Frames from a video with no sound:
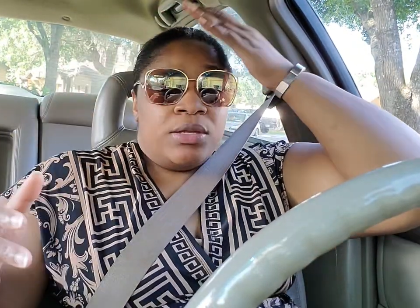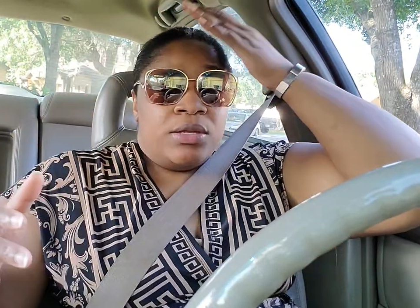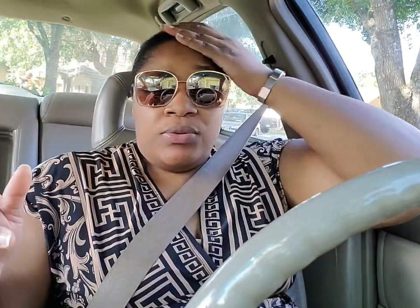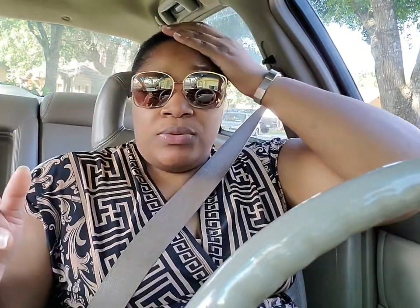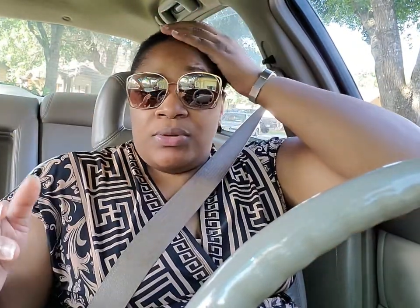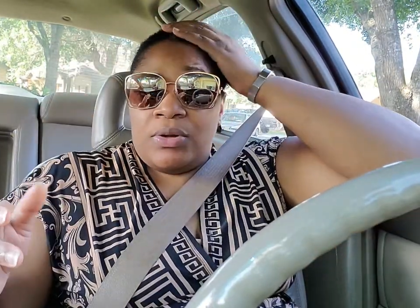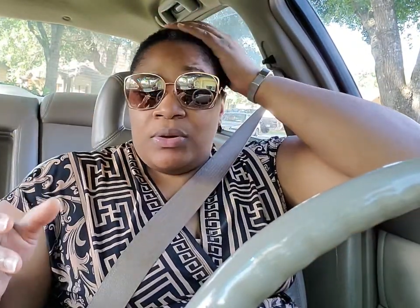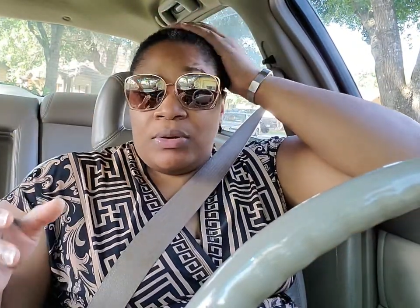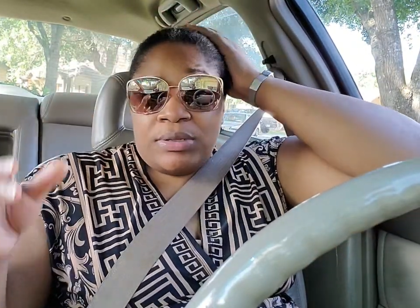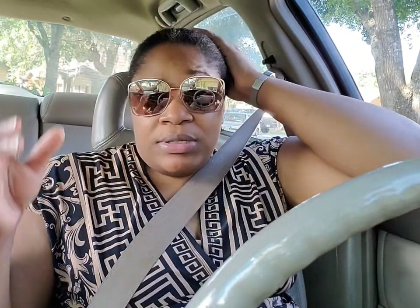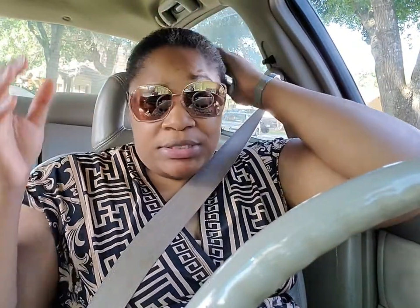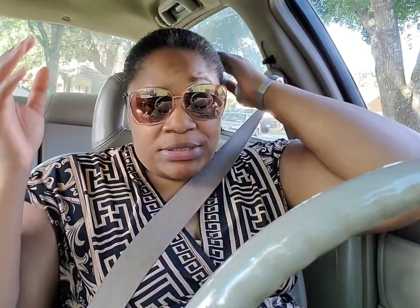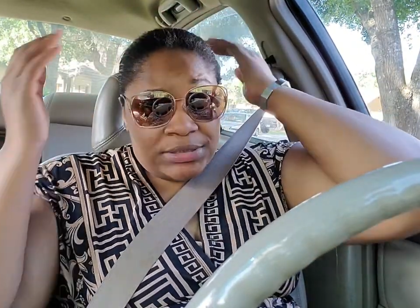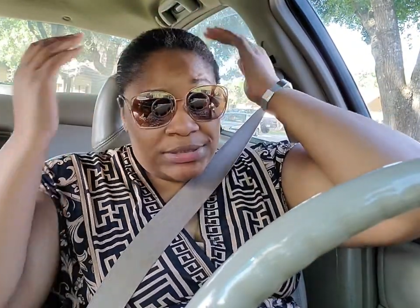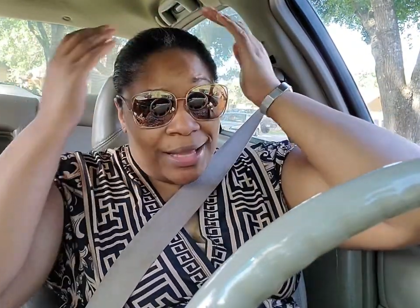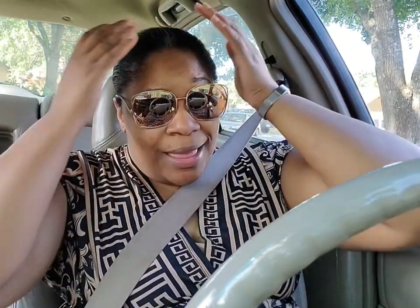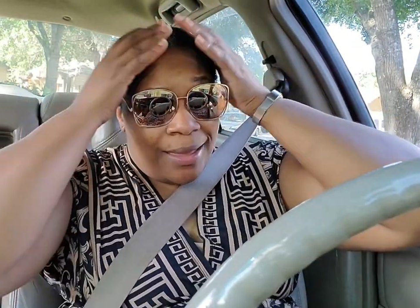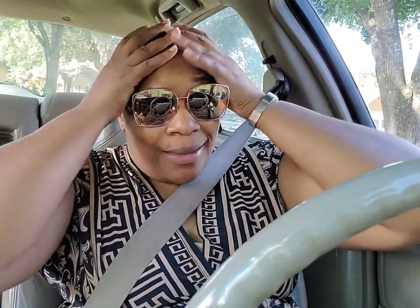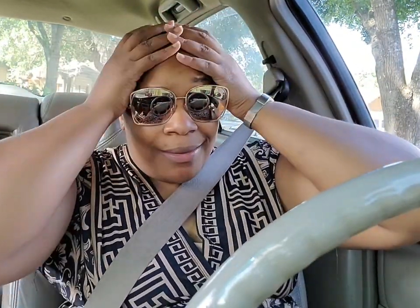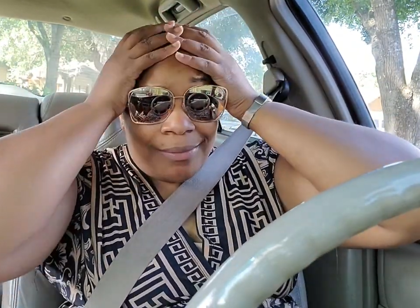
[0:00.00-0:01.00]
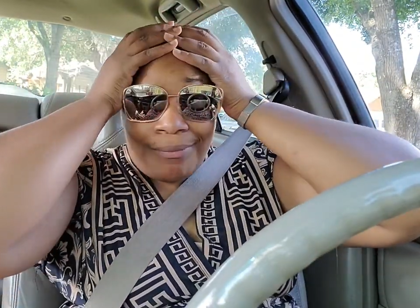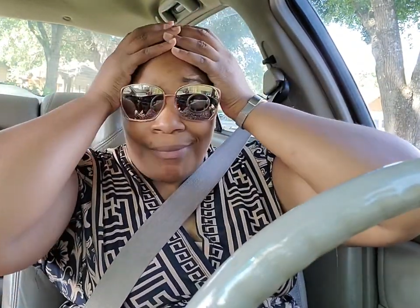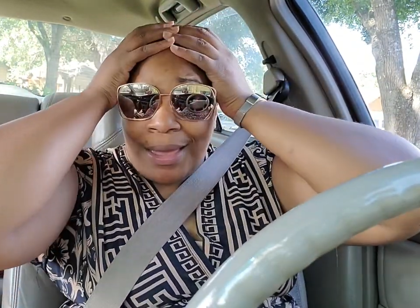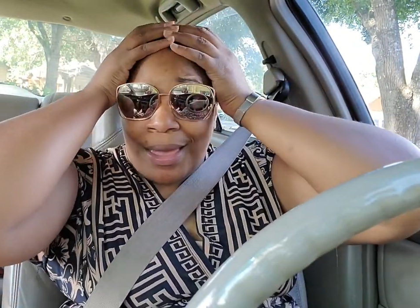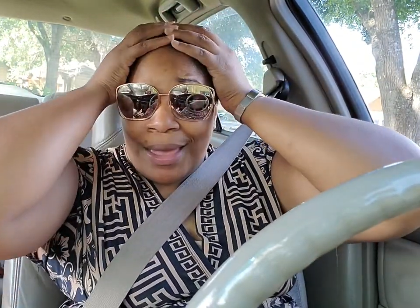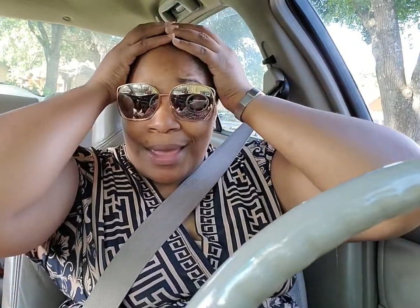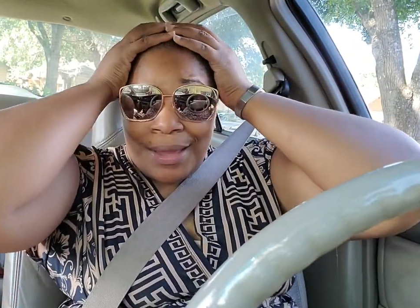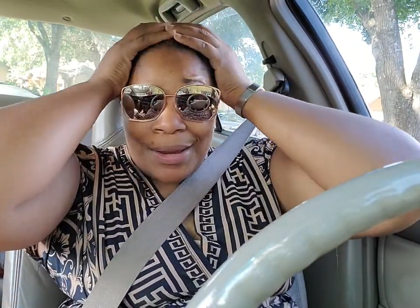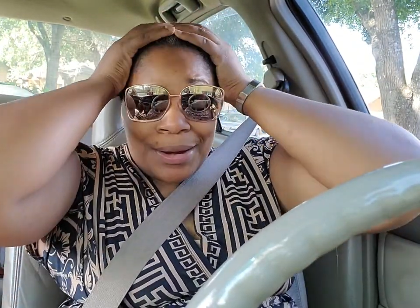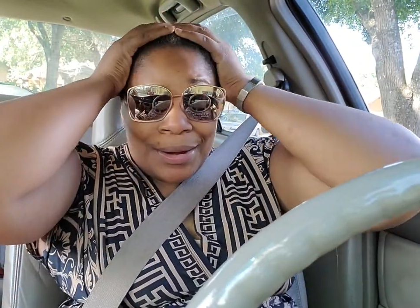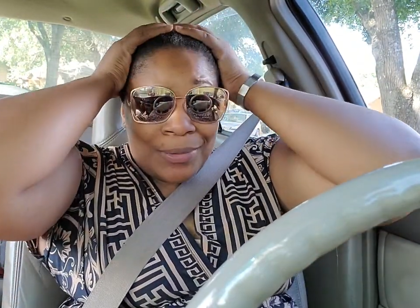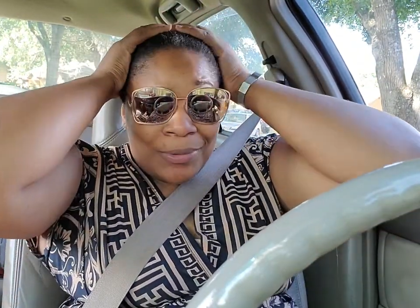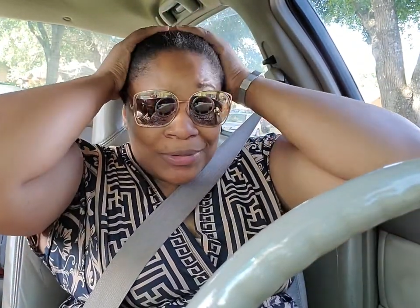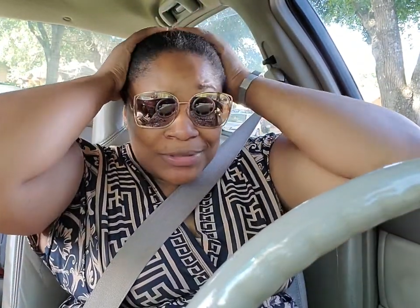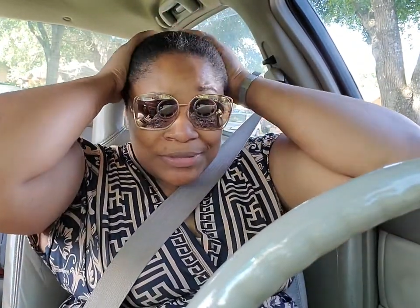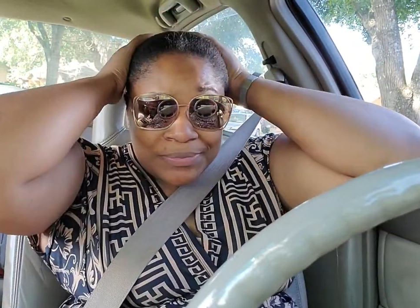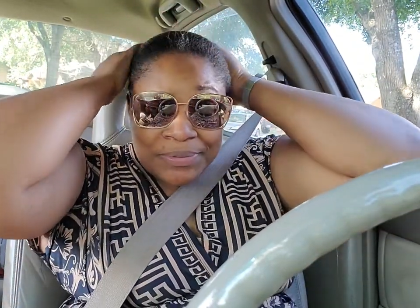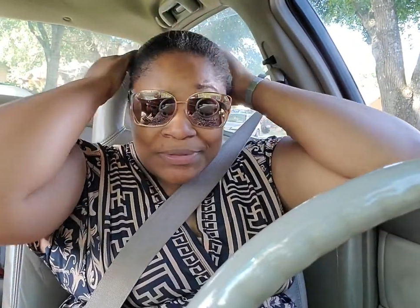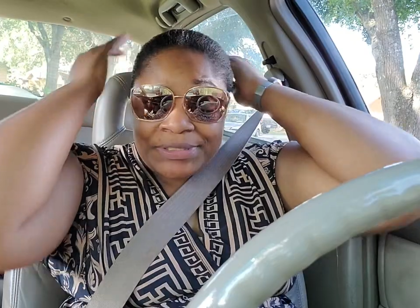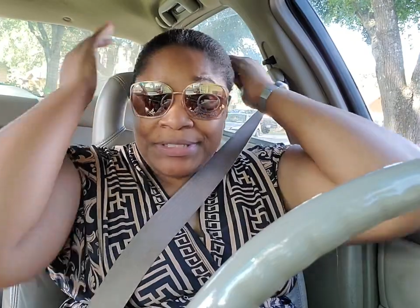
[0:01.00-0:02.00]
you notice like my hair
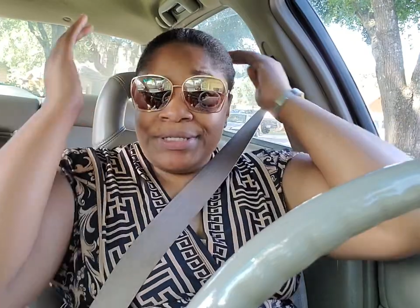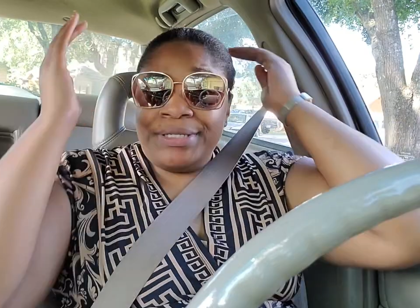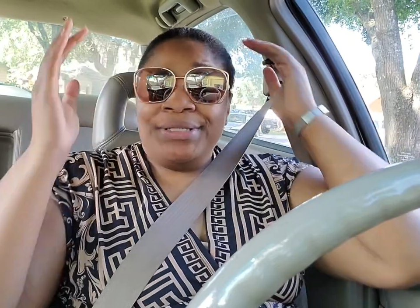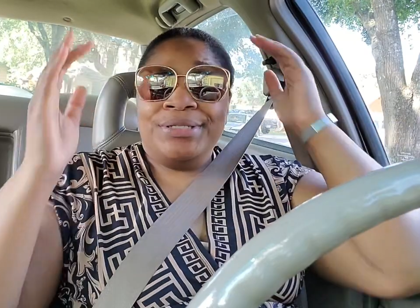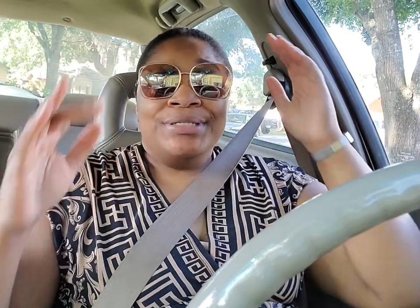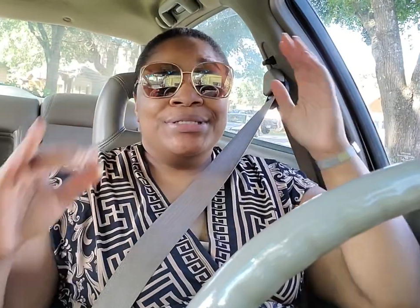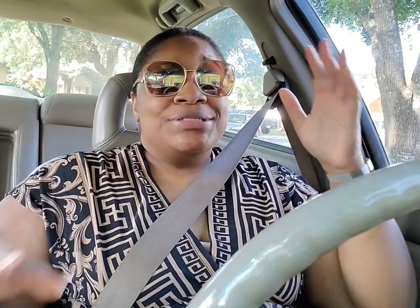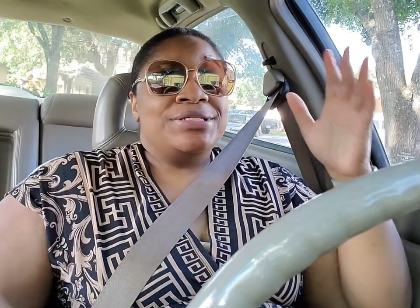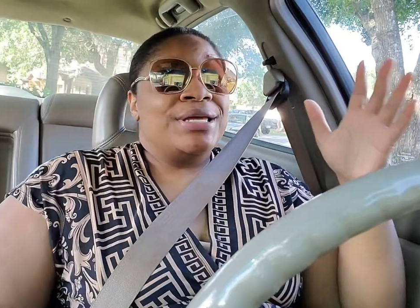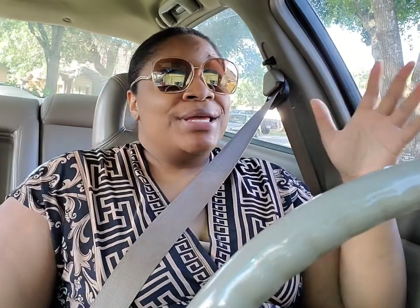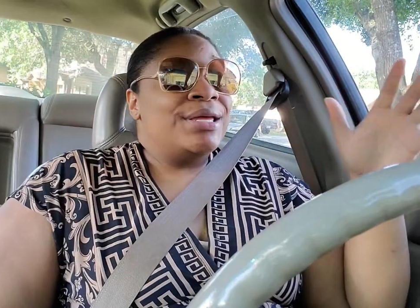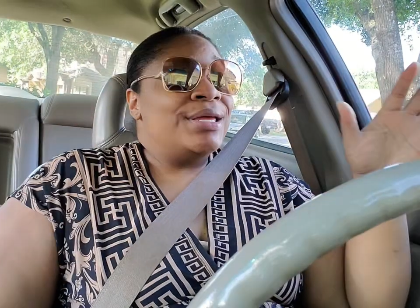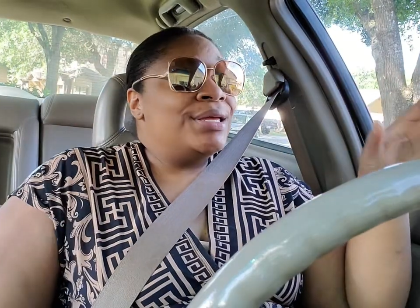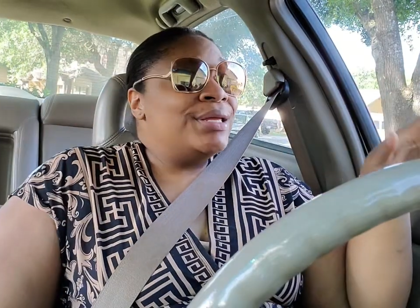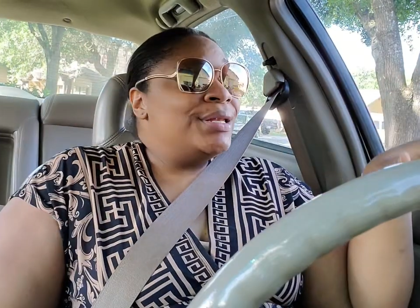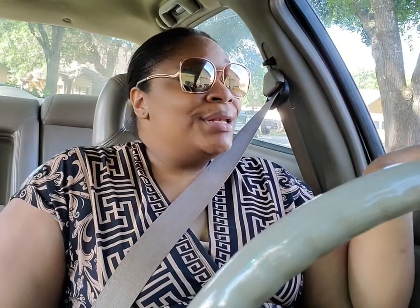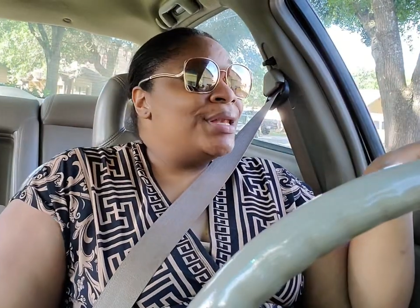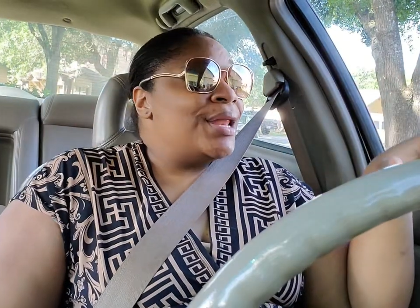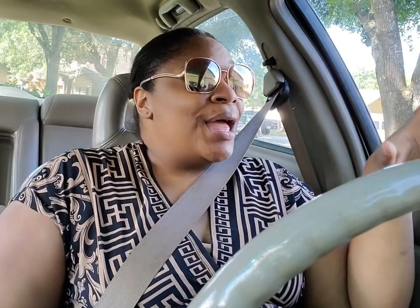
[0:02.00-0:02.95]
wasn't particularly done.